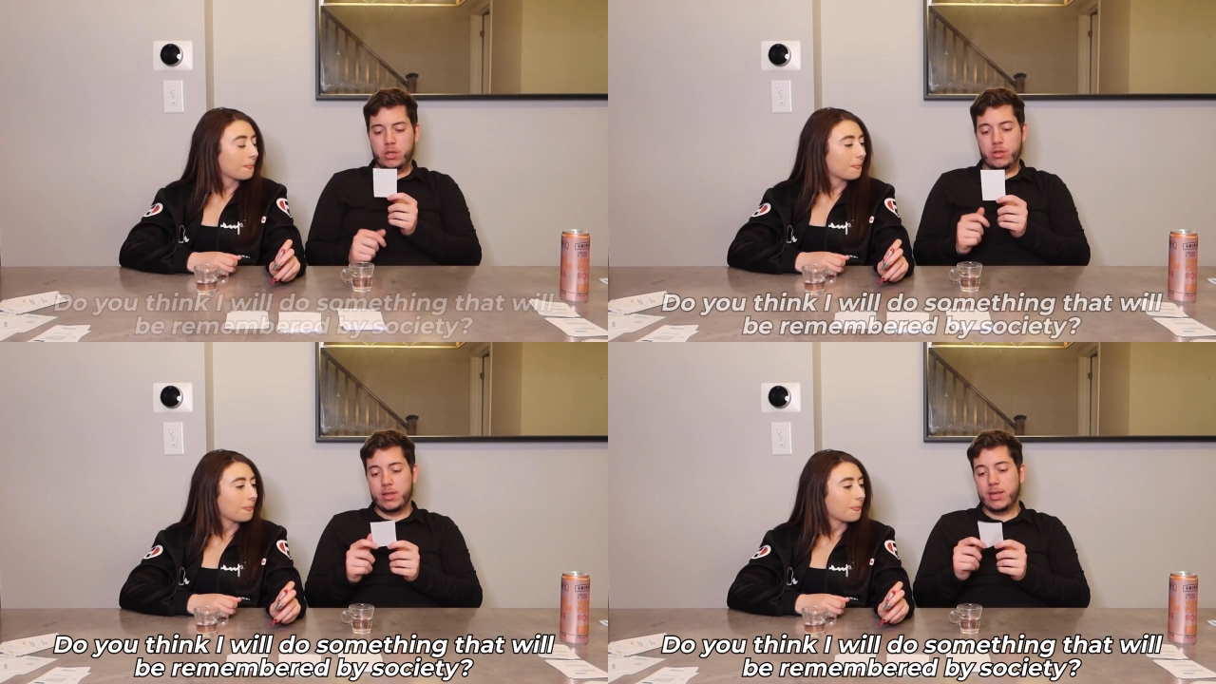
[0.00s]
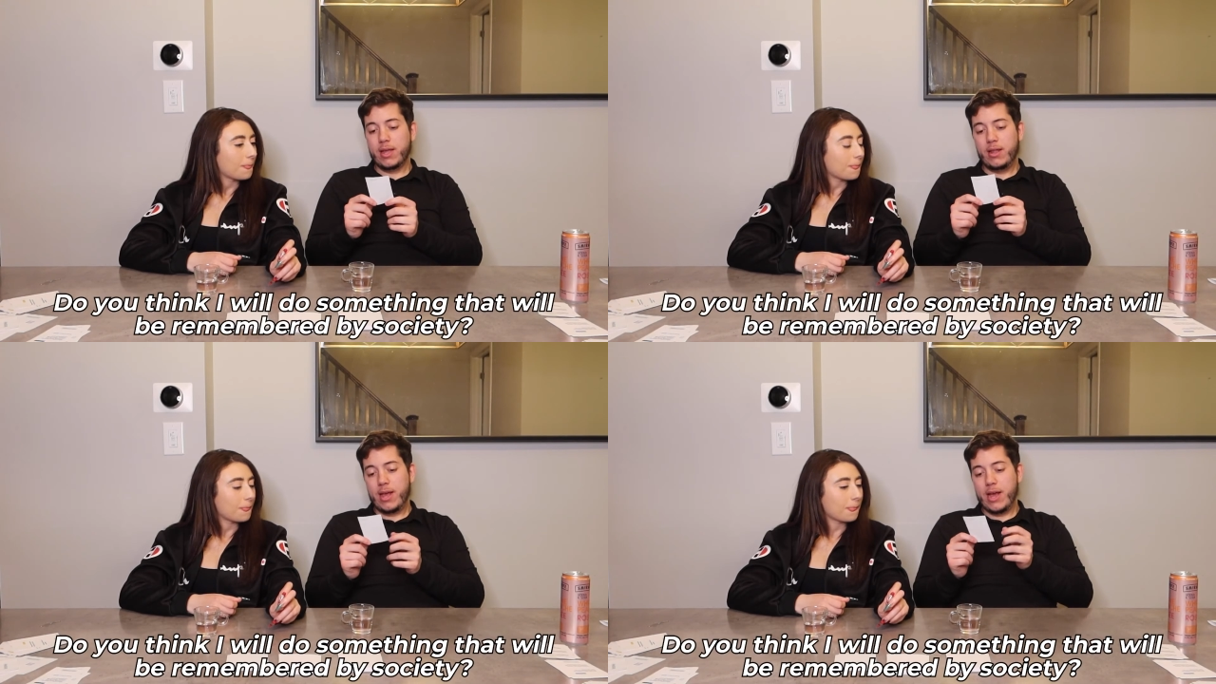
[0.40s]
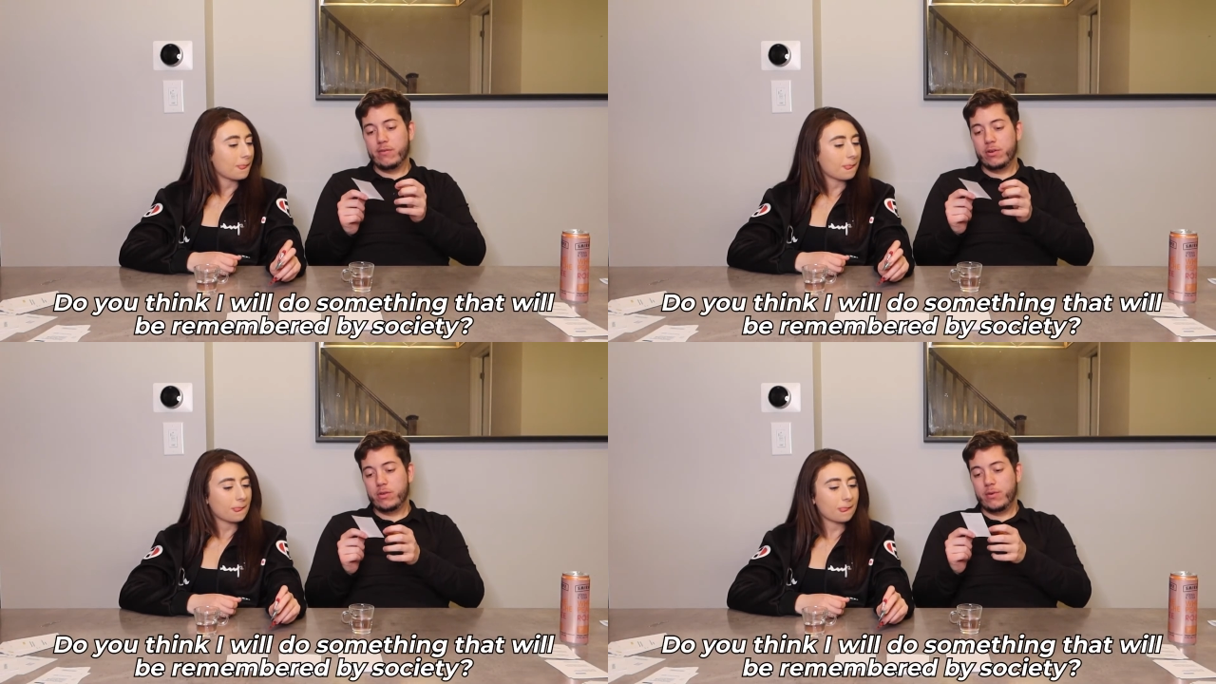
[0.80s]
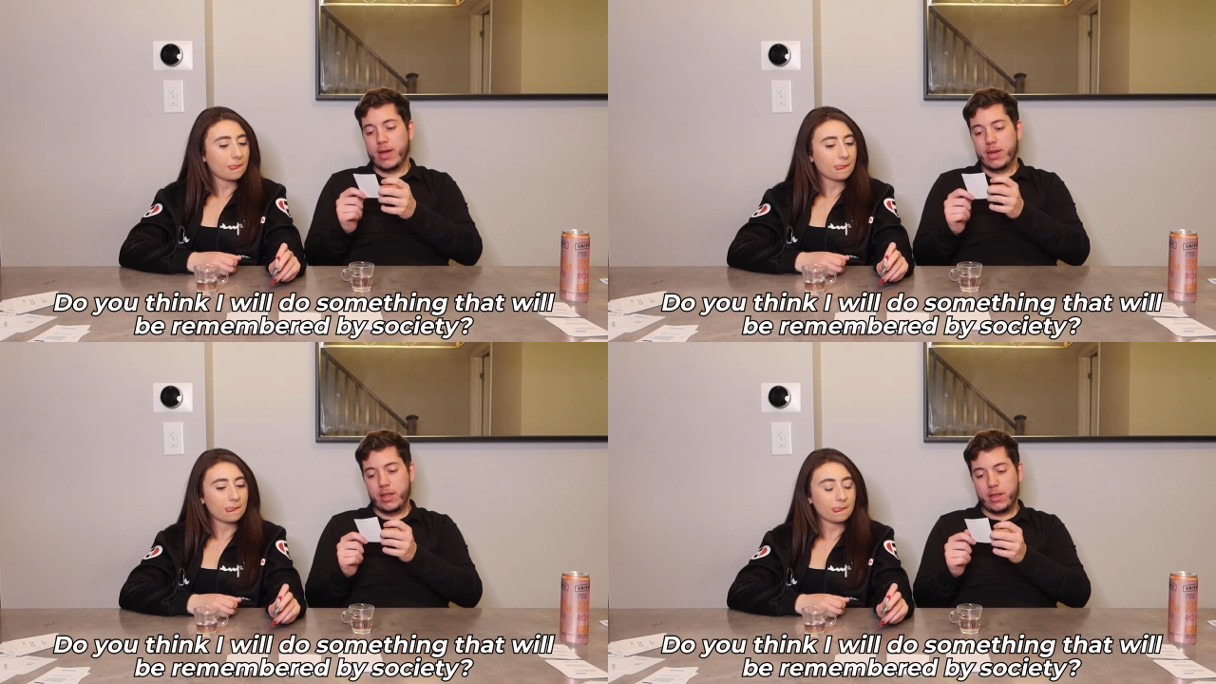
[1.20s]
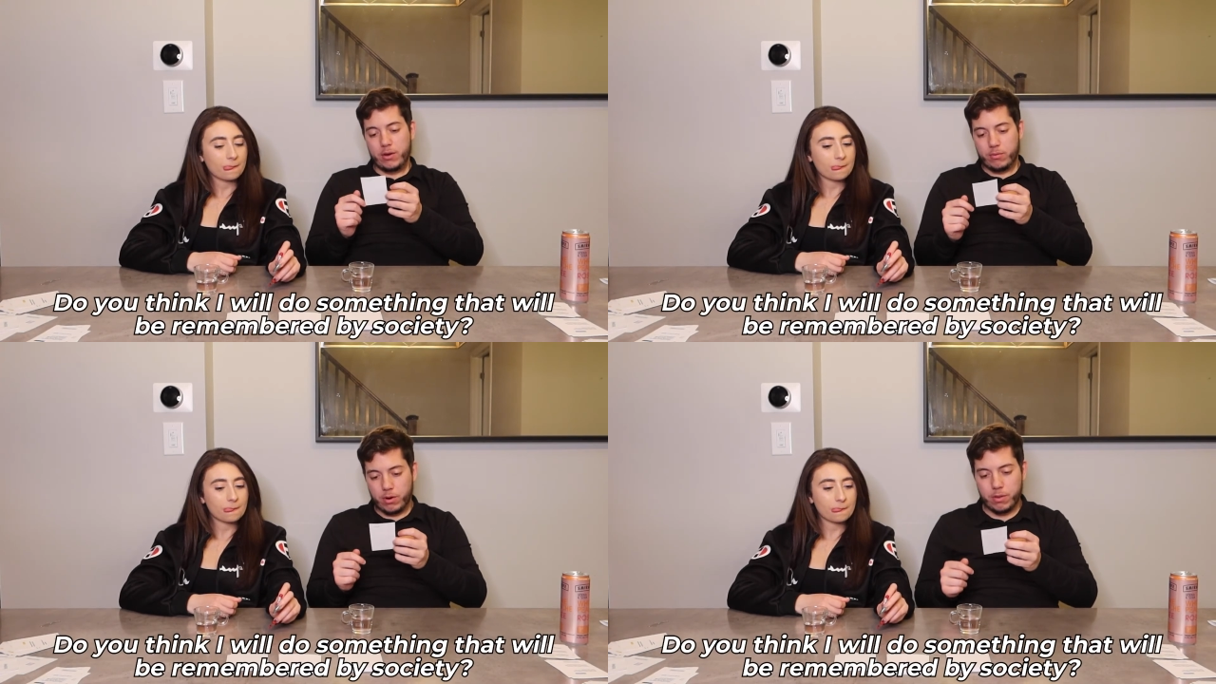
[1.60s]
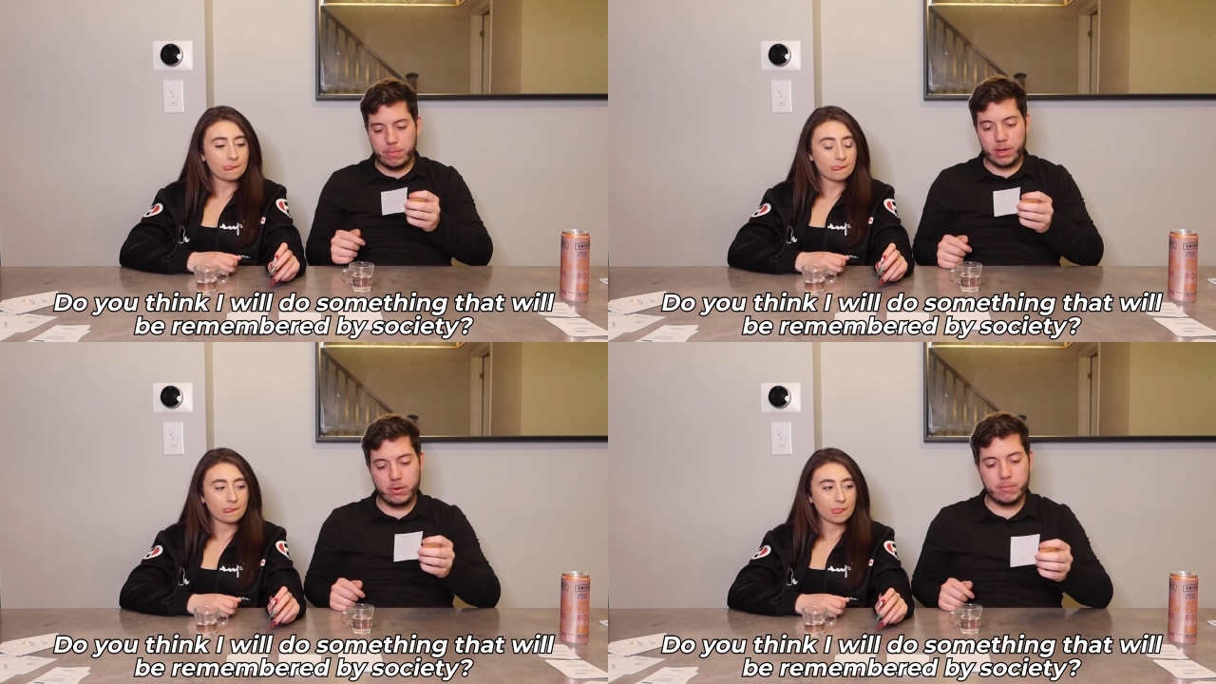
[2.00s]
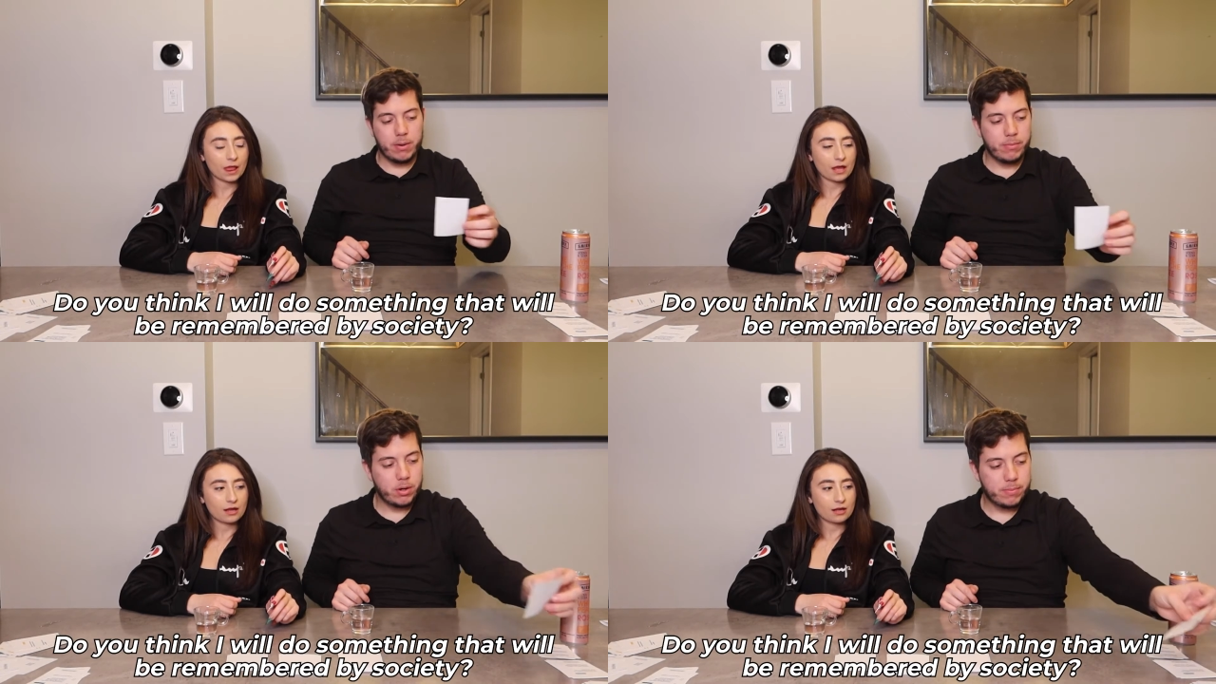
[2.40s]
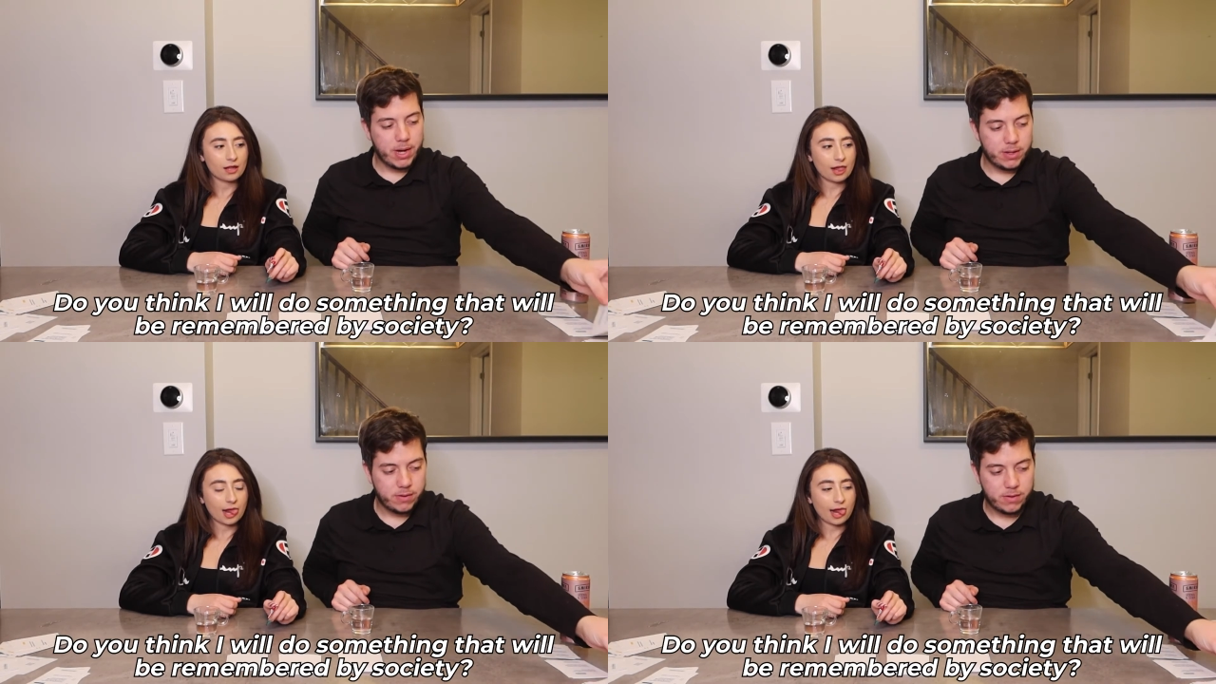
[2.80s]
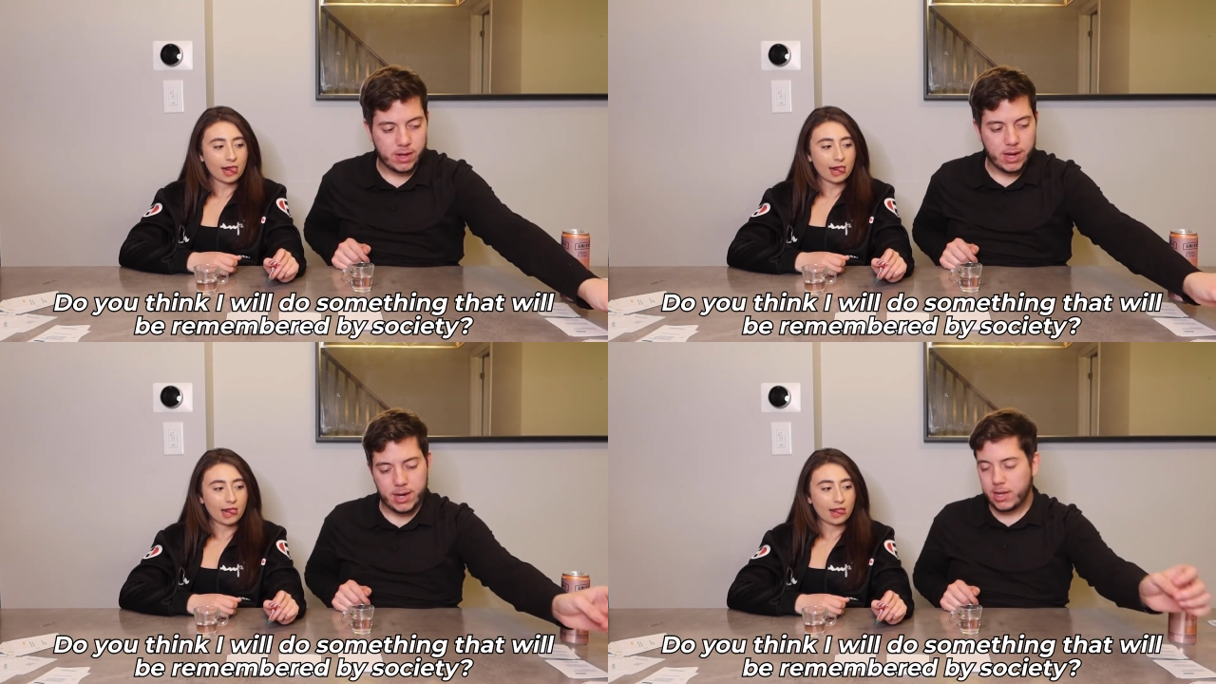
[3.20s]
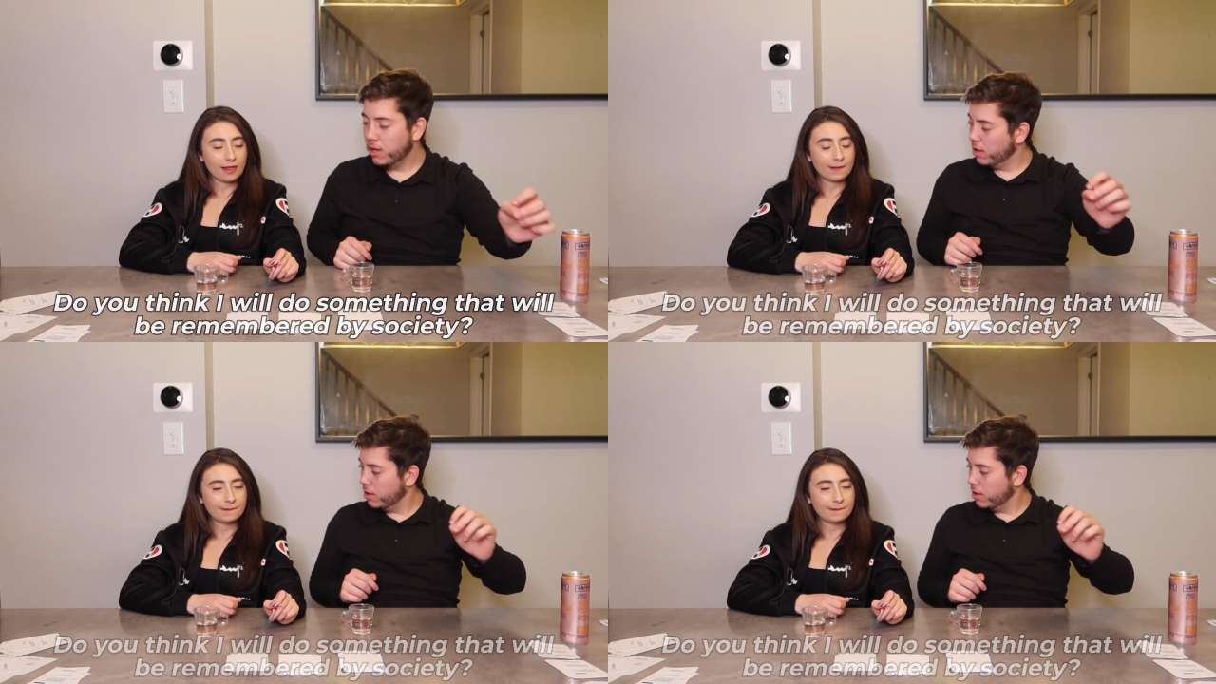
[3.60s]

Speaker 1: Do you think I'll ever do anything worth being remembered by society?